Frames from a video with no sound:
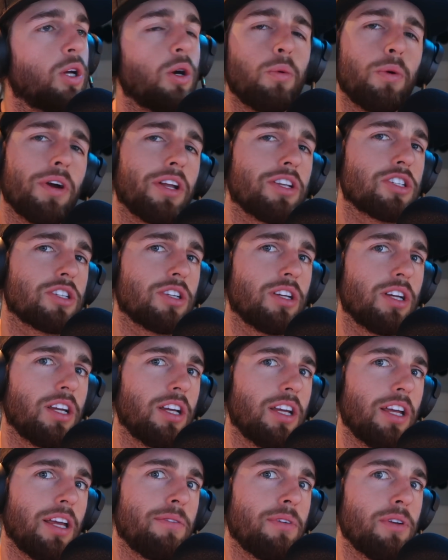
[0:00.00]
Which,
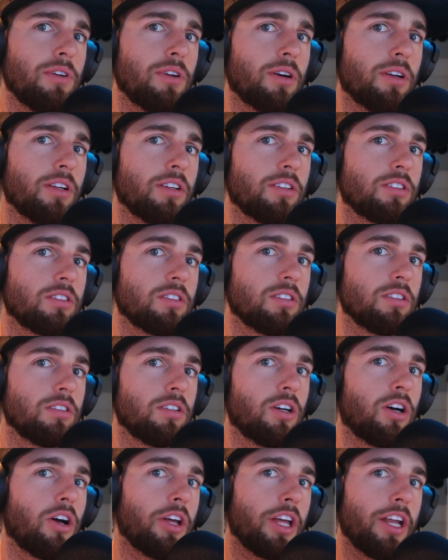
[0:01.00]
if you notice,
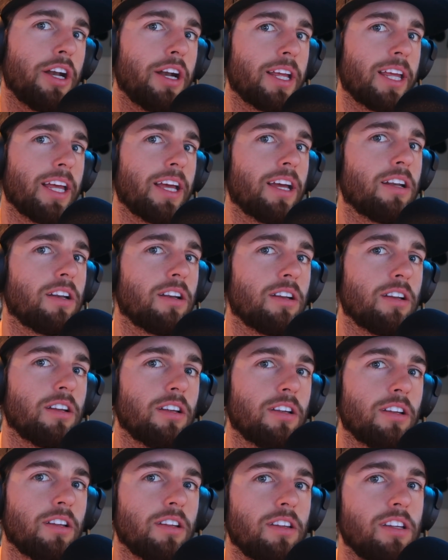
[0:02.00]
I'll hit it again.
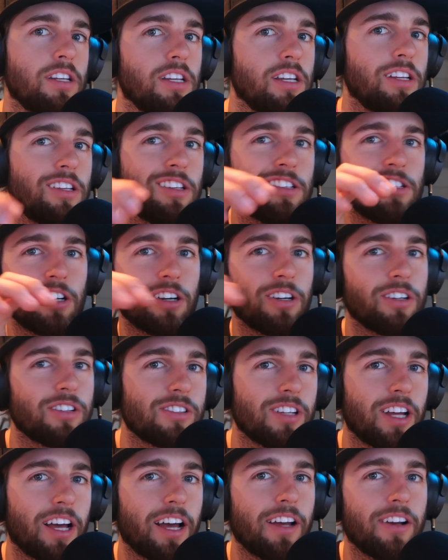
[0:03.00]
The dirt
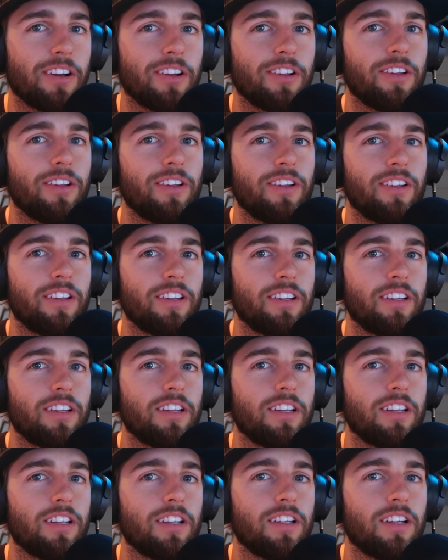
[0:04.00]
style
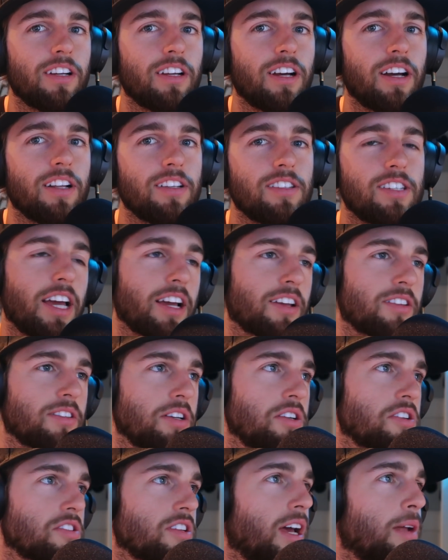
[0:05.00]
text I
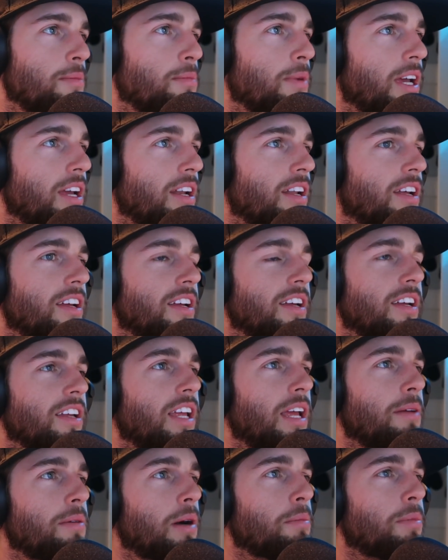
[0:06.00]
just had made.
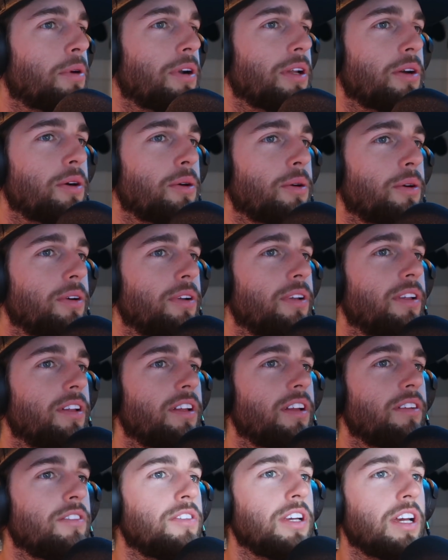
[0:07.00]
Came out pretty cool.
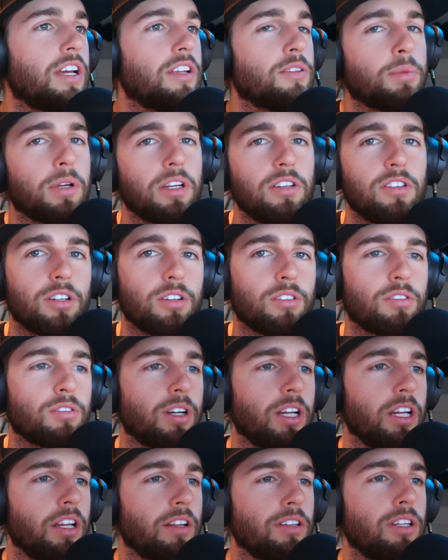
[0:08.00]
If you guys played Dirt
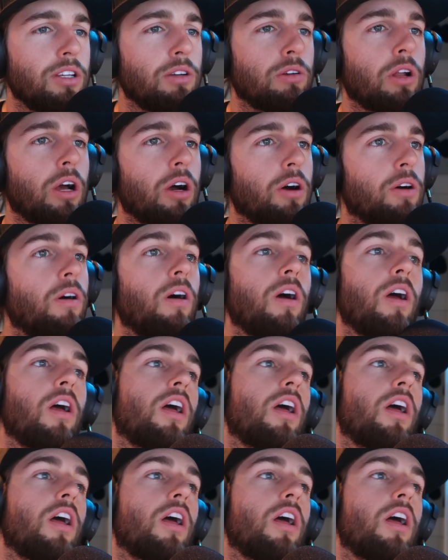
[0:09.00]
3, you know.